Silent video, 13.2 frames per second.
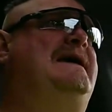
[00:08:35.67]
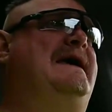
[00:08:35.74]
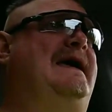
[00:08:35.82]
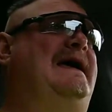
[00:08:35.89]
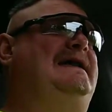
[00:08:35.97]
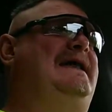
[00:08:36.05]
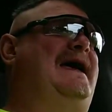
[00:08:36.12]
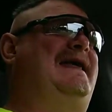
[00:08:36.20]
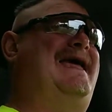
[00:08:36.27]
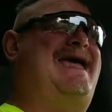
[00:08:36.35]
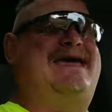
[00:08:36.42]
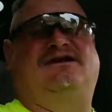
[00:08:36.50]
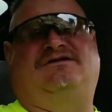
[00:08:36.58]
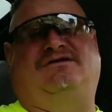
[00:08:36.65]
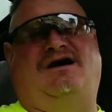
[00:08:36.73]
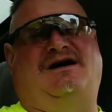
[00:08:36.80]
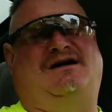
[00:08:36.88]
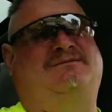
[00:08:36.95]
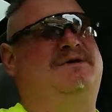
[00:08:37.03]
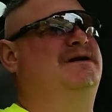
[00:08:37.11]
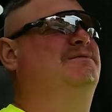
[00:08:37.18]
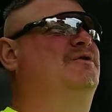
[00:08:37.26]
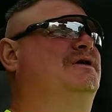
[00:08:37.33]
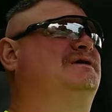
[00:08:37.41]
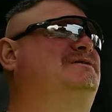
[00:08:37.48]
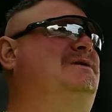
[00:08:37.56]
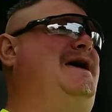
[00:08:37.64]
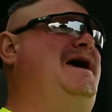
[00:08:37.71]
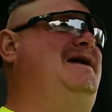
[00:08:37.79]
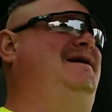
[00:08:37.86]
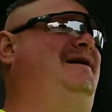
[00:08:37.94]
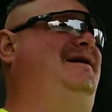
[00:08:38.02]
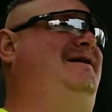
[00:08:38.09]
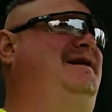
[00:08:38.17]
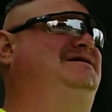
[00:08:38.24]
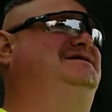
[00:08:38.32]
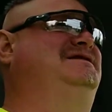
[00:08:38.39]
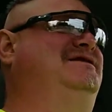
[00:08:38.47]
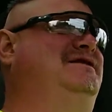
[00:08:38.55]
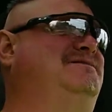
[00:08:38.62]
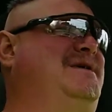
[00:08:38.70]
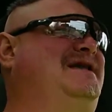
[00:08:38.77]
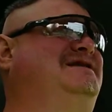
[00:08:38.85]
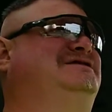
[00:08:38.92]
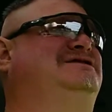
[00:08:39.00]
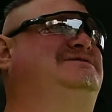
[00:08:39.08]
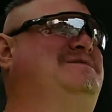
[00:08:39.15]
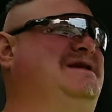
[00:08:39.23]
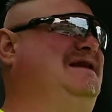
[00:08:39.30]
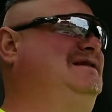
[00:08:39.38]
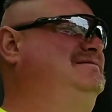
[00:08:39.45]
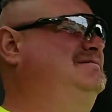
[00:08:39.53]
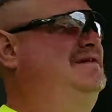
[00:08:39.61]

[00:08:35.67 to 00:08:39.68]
and at 8 o'clock on Monday mornings, we had an engineering managers meeting